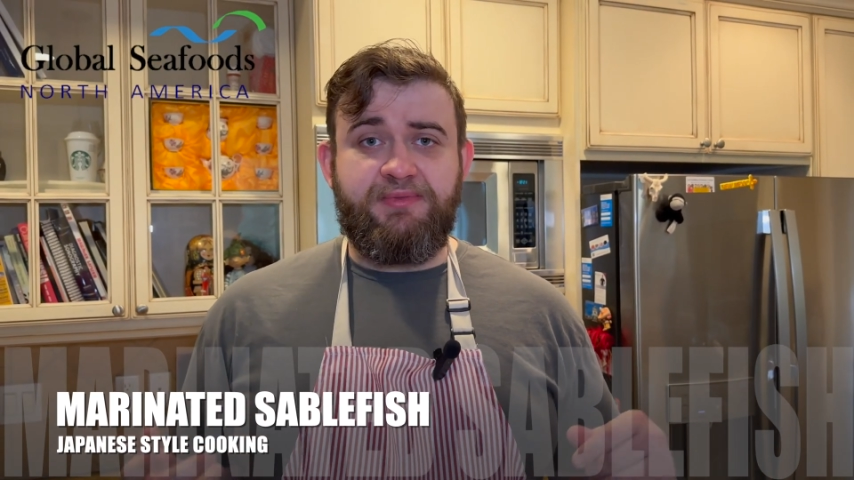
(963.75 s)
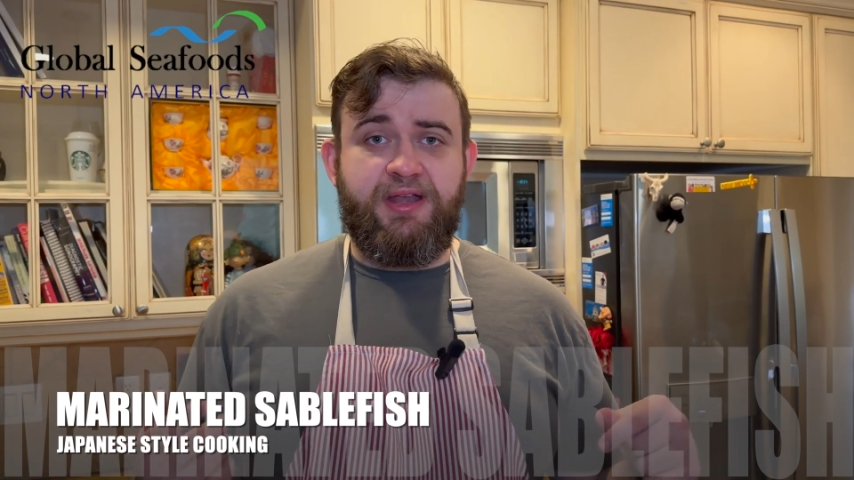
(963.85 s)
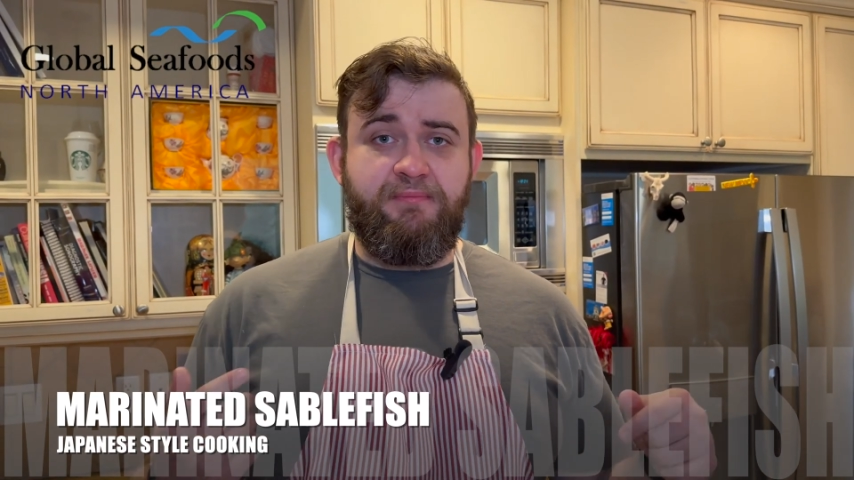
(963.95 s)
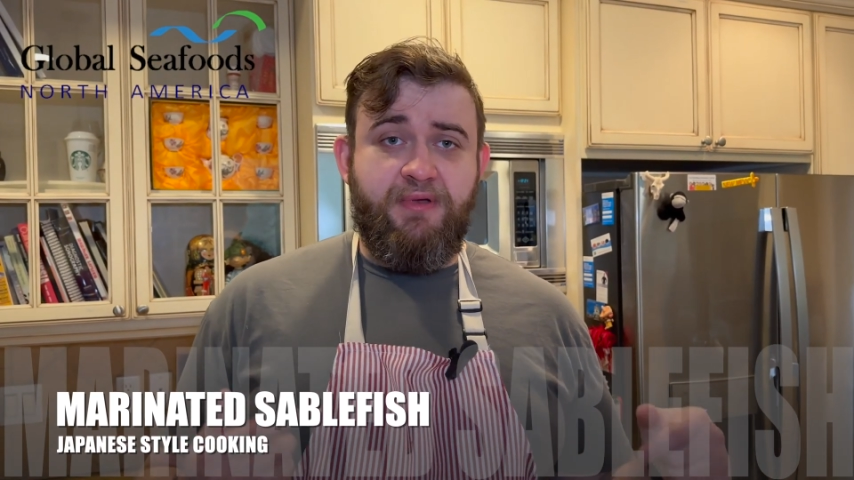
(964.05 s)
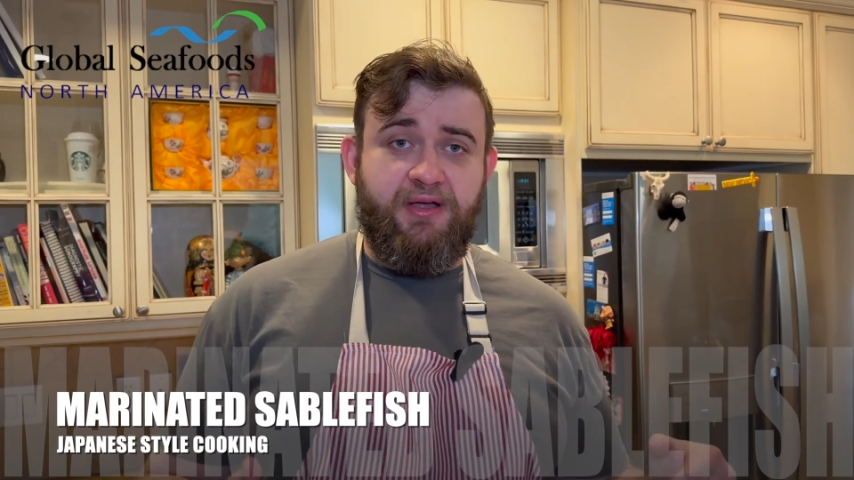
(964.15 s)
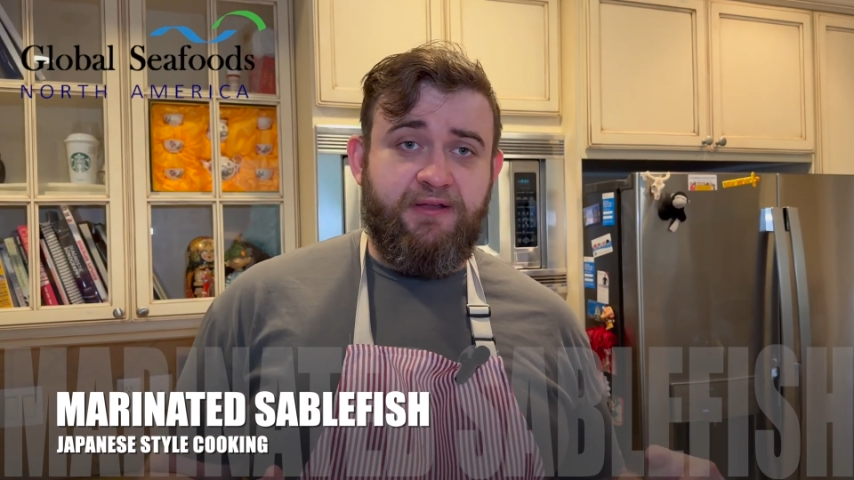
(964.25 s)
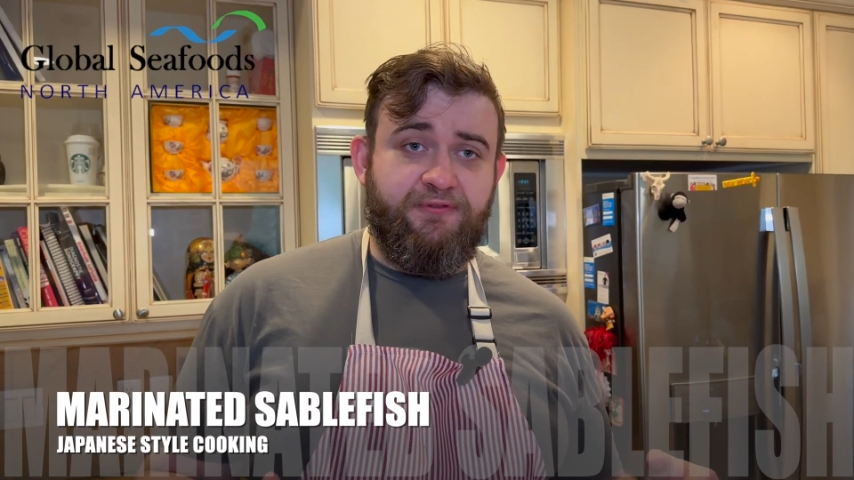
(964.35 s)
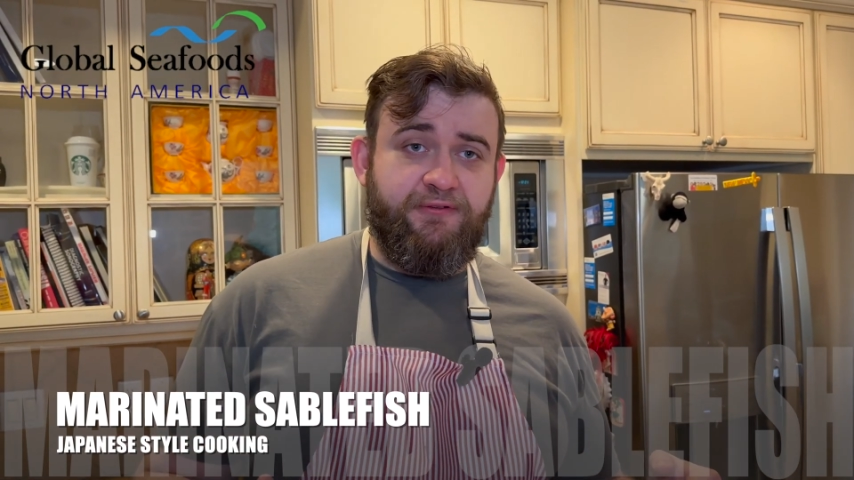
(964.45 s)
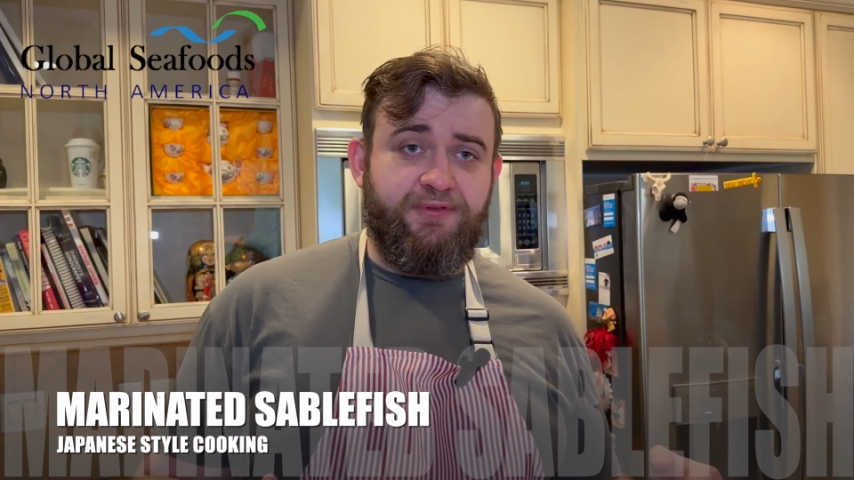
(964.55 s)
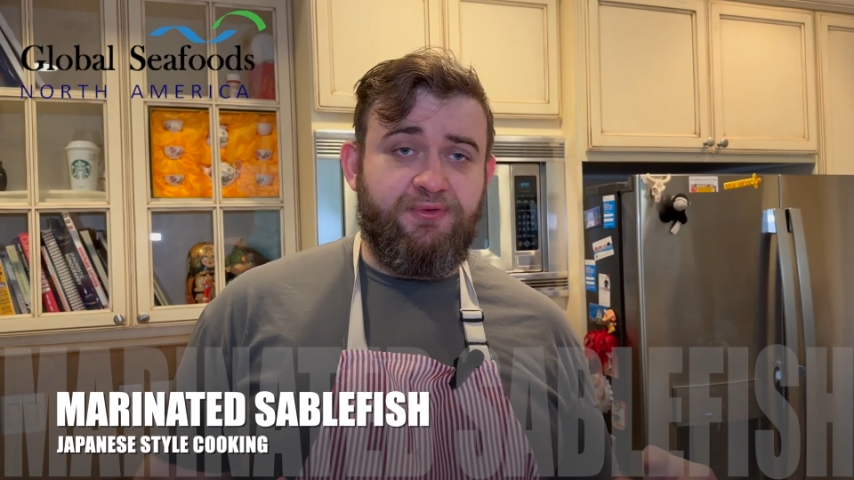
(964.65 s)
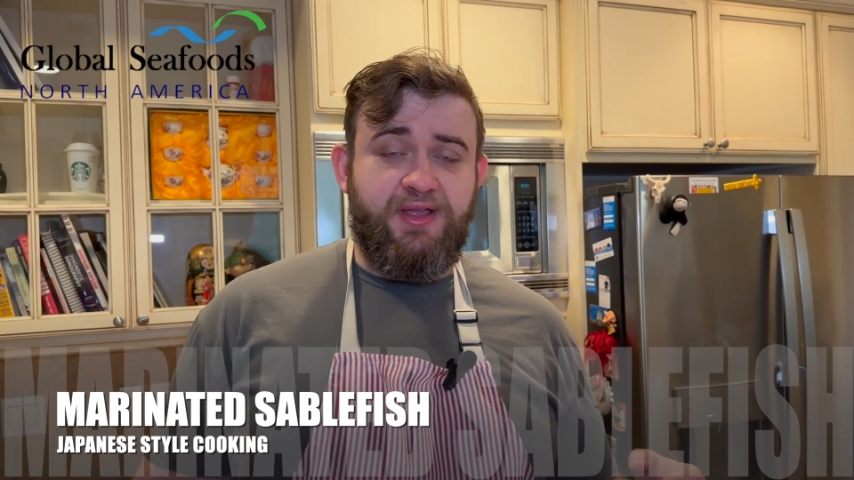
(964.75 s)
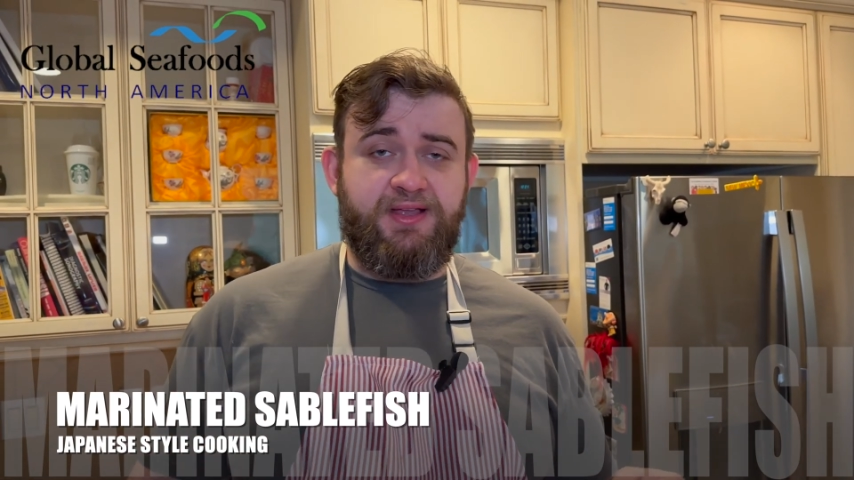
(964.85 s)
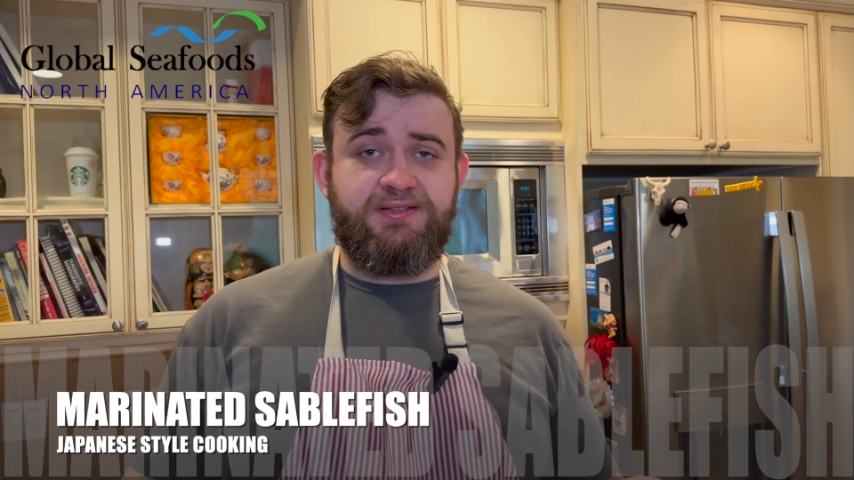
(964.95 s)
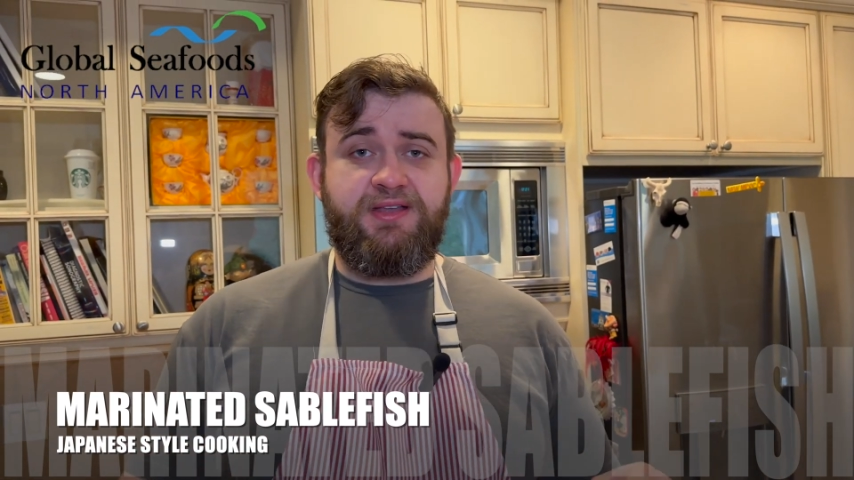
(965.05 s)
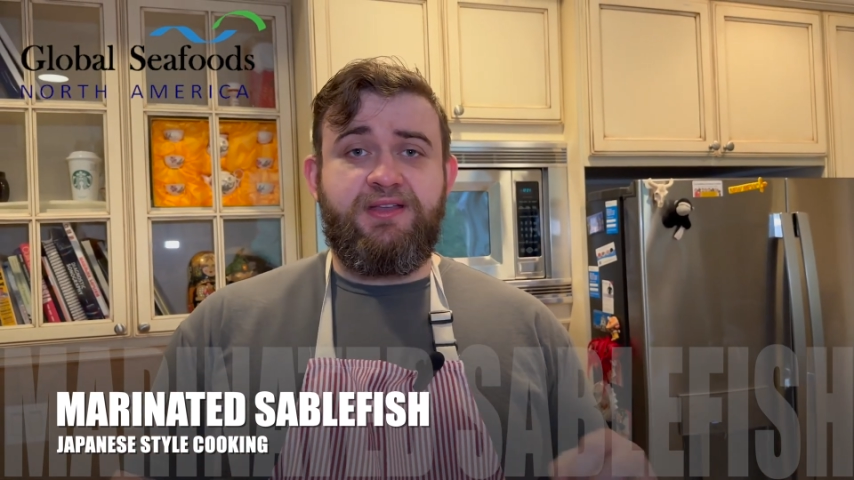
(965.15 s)
let it marinate for a few
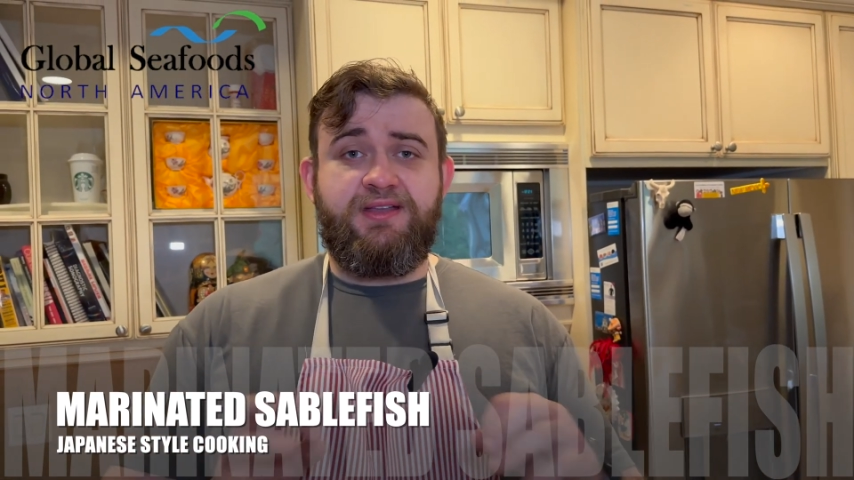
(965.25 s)
days.